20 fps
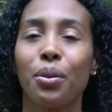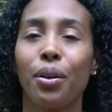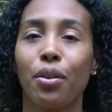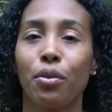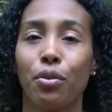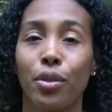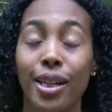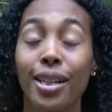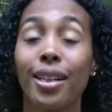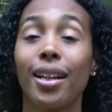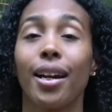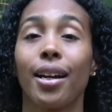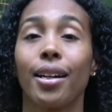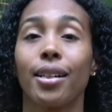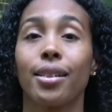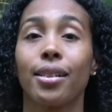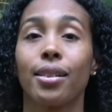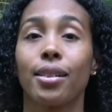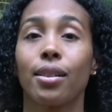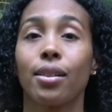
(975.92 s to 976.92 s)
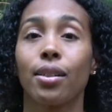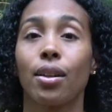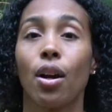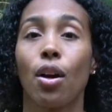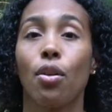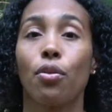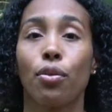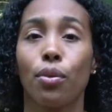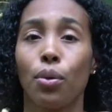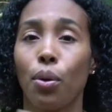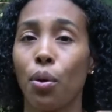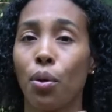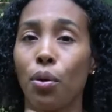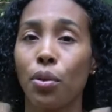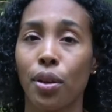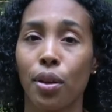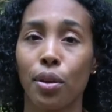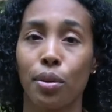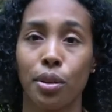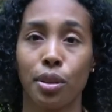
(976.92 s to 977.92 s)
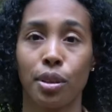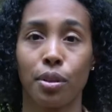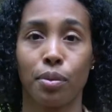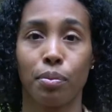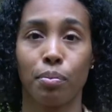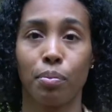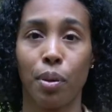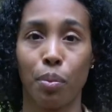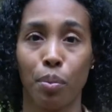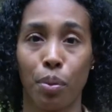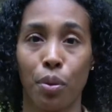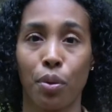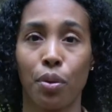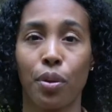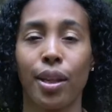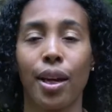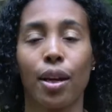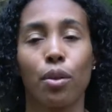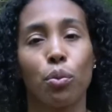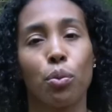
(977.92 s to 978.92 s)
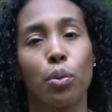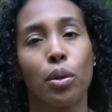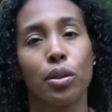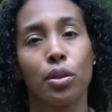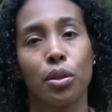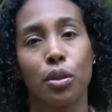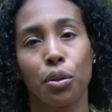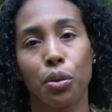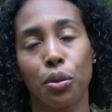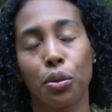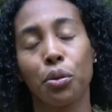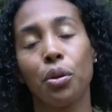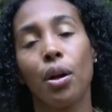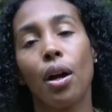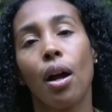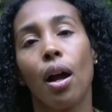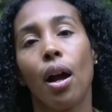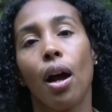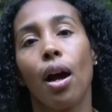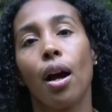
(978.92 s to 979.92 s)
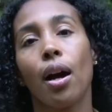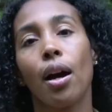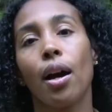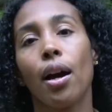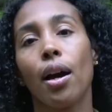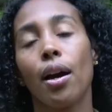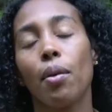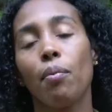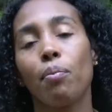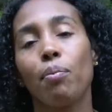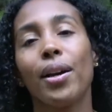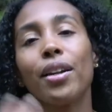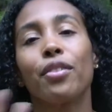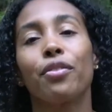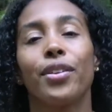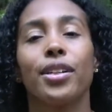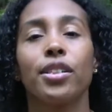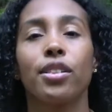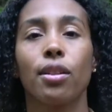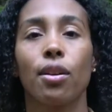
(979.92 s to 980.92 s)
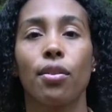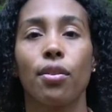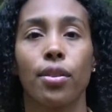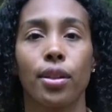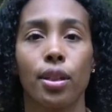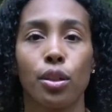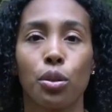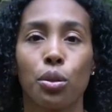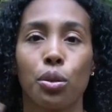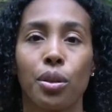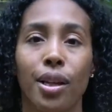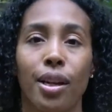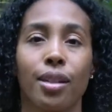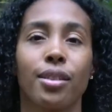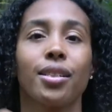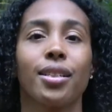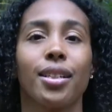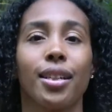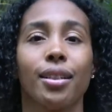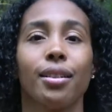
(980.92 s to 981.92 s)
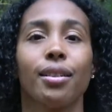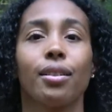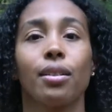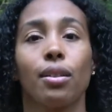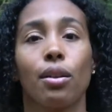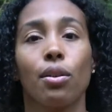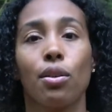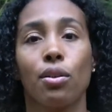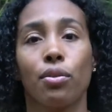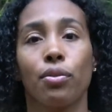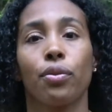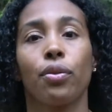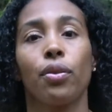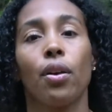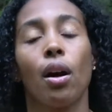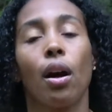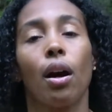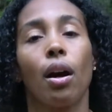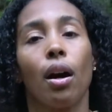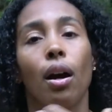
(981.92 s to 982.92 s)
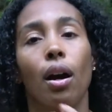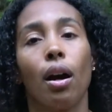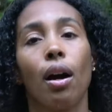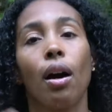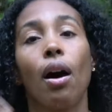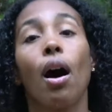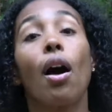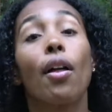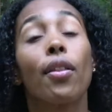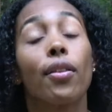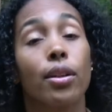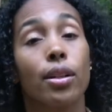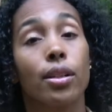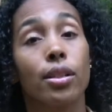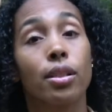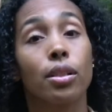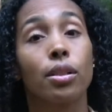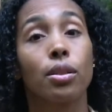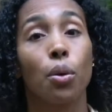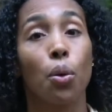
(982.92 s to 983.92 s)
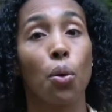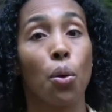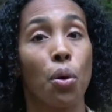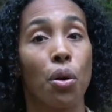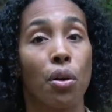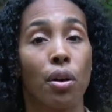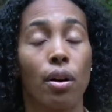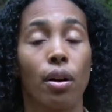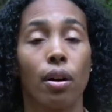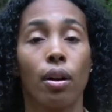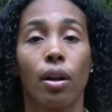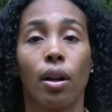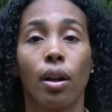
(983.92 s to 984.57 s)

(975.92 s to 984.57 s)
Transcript: realize for all those people that want to manifest something to the extent of others, or